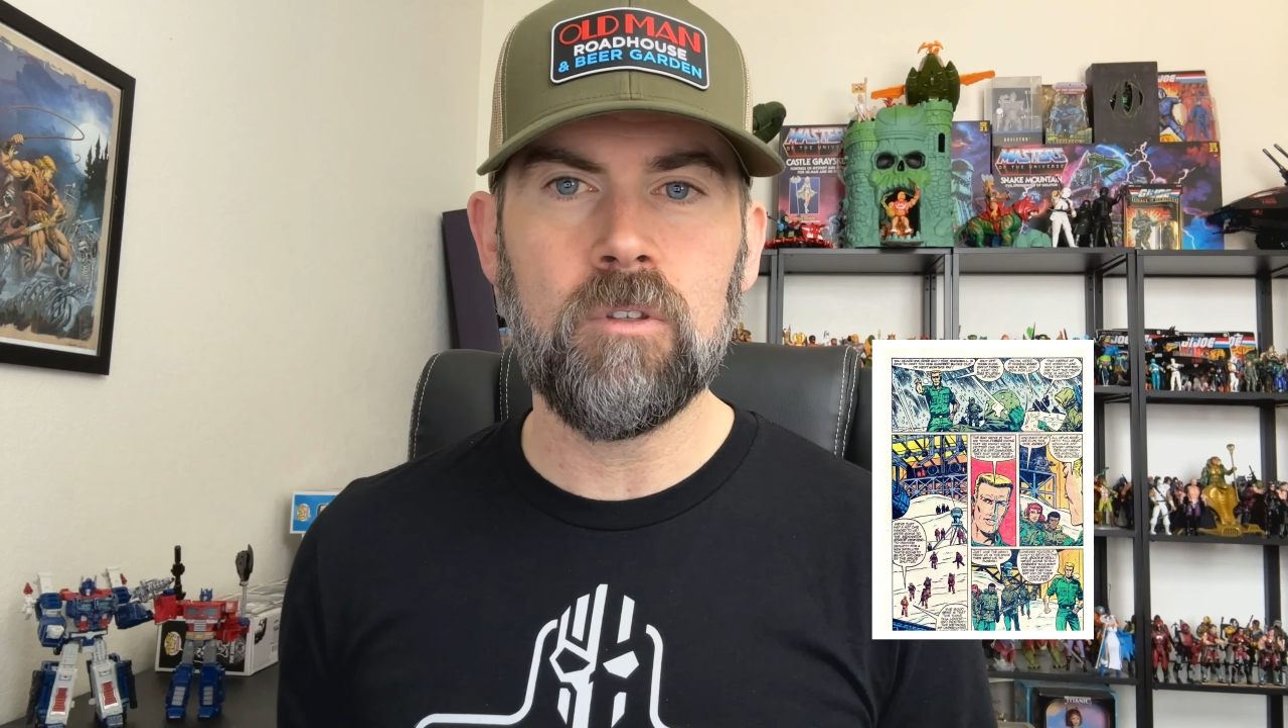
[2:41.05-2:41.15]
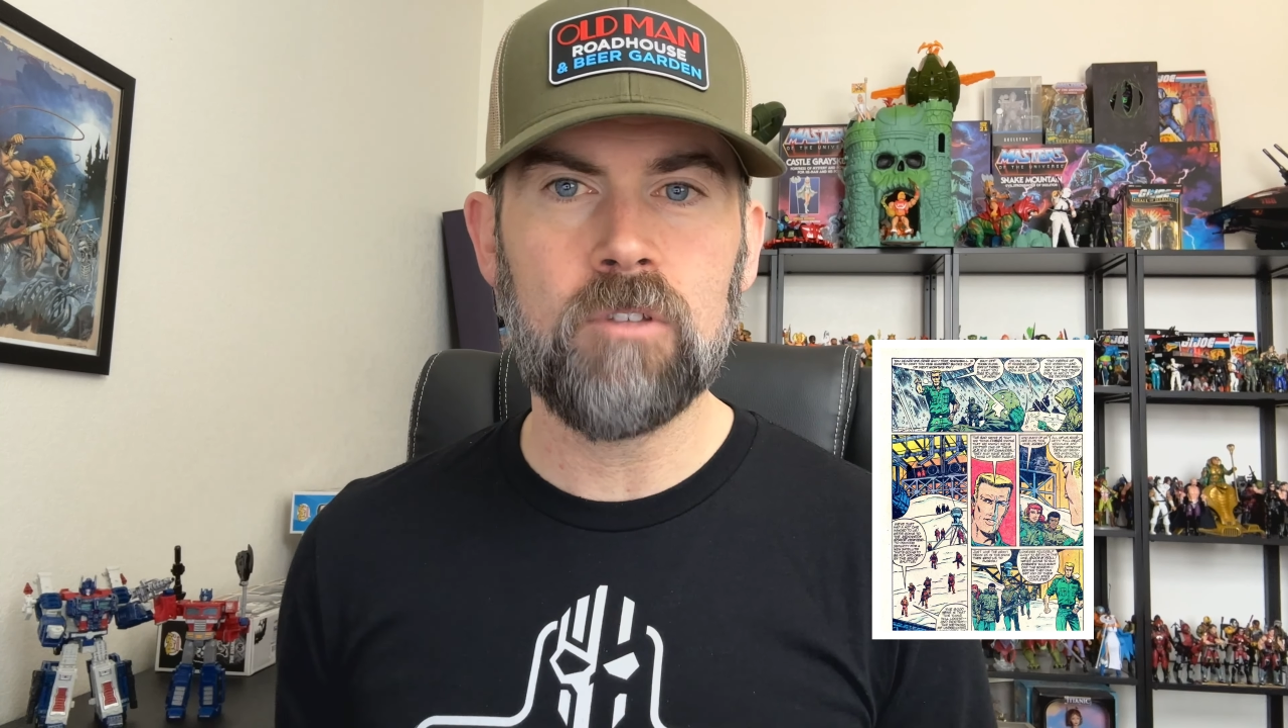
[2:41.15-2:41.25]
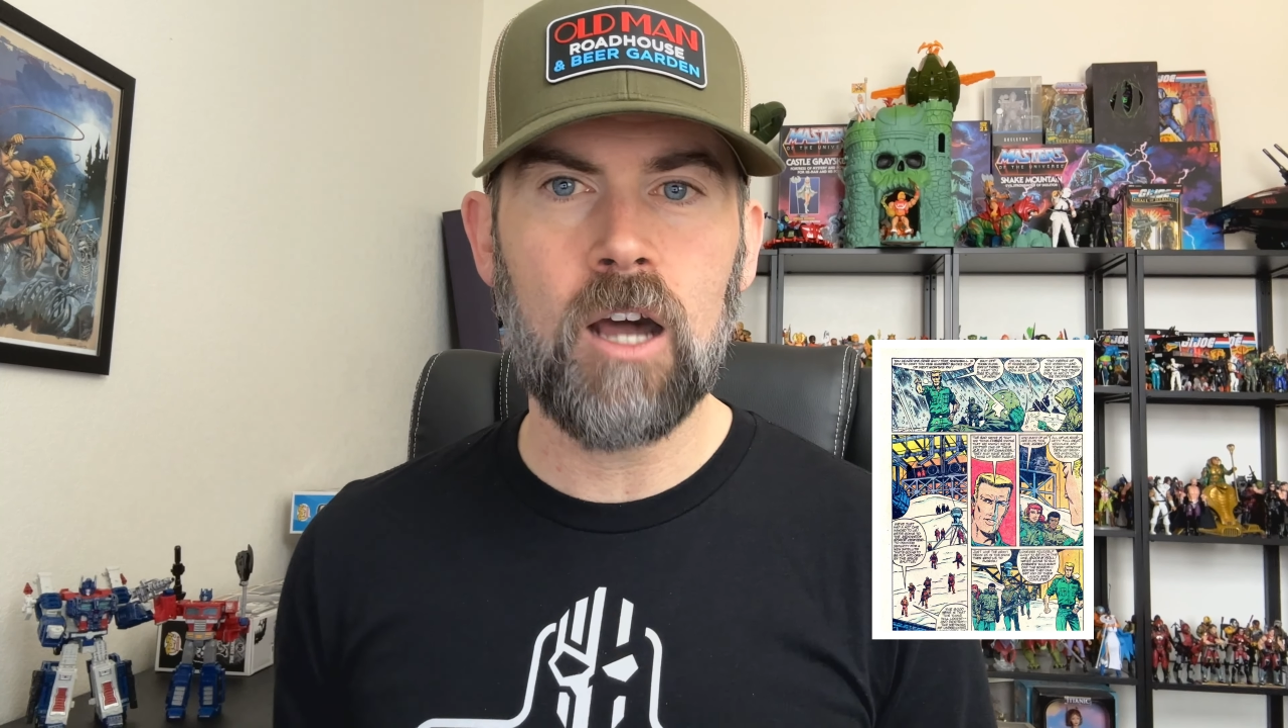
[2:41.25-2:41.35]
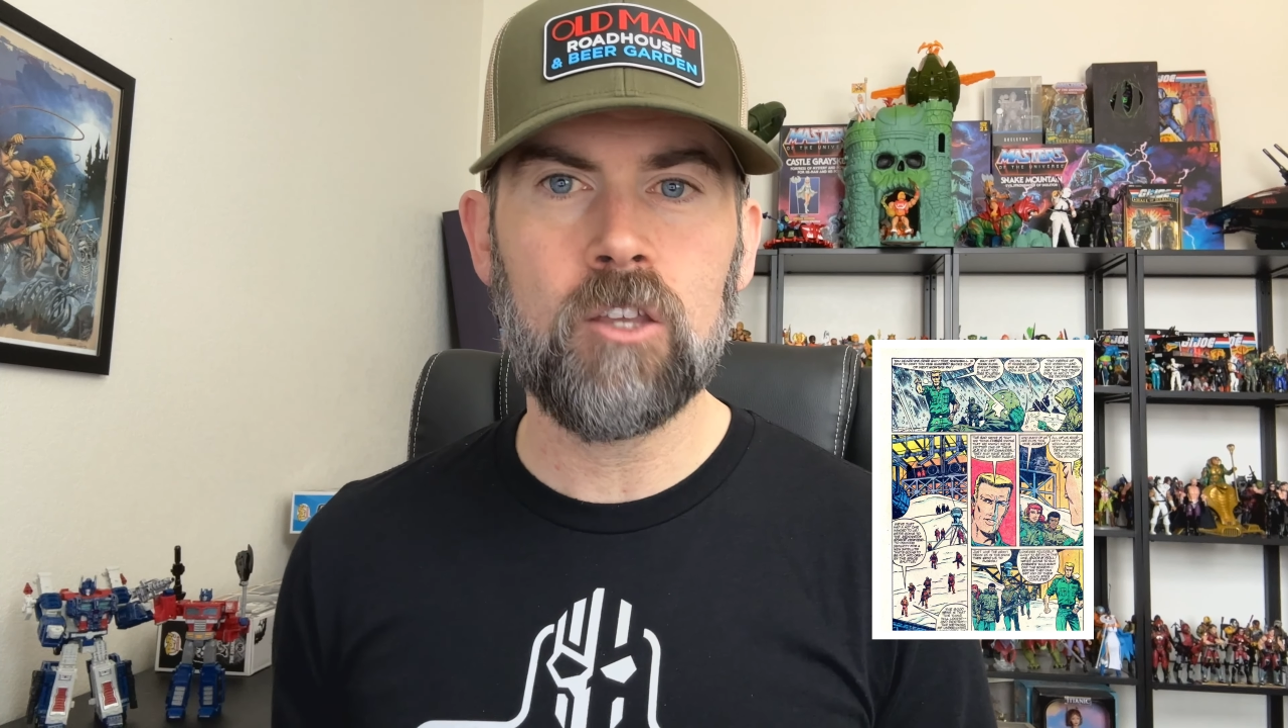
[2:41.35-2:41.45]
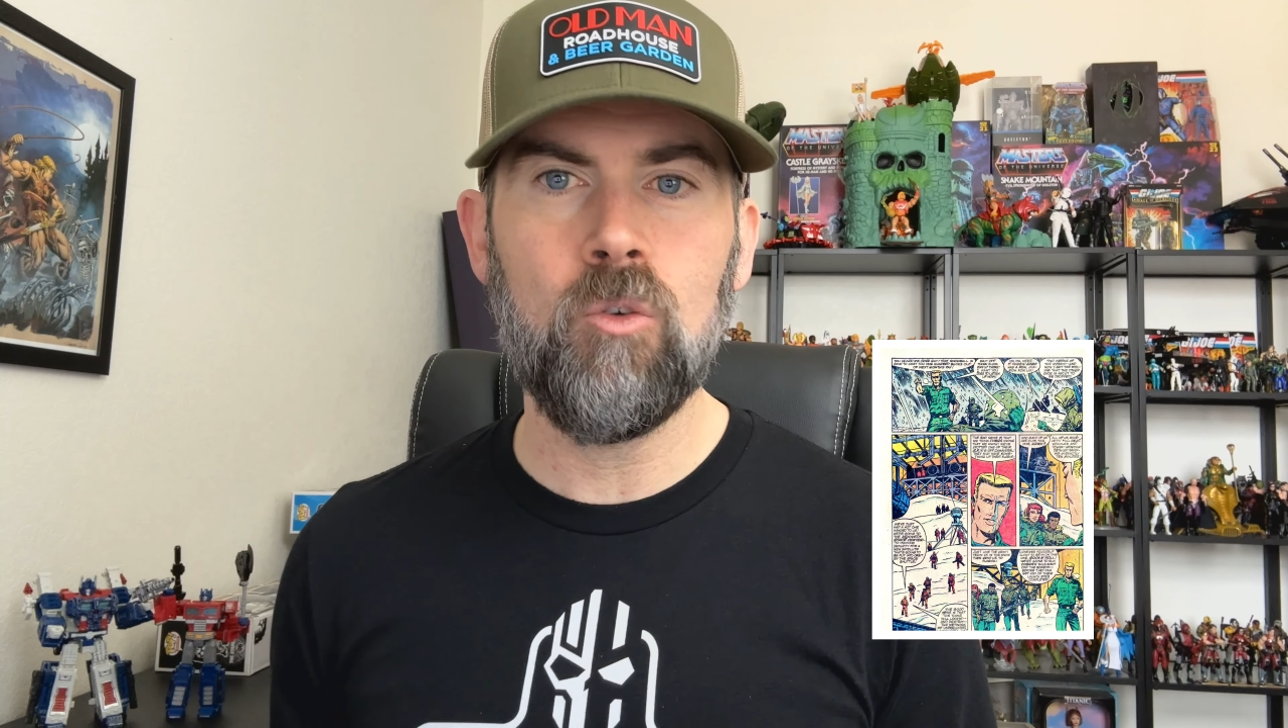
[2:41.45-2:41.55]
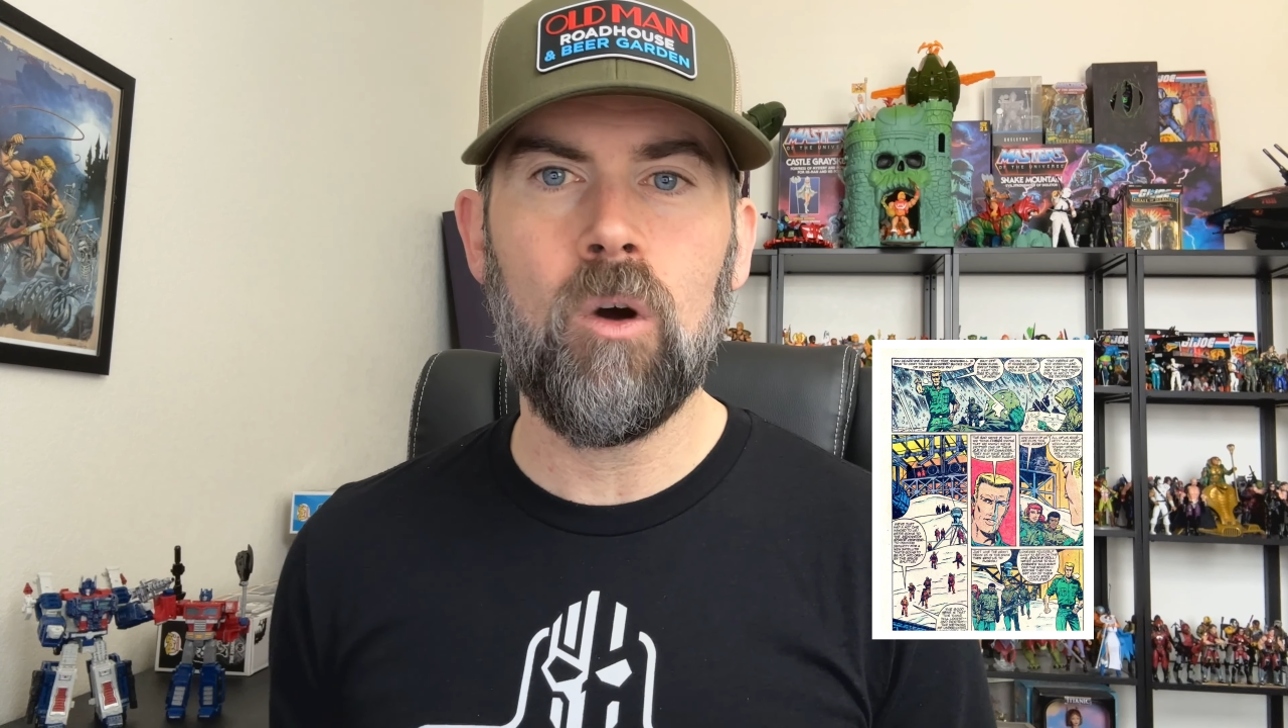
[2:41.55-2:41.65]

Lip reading: dock you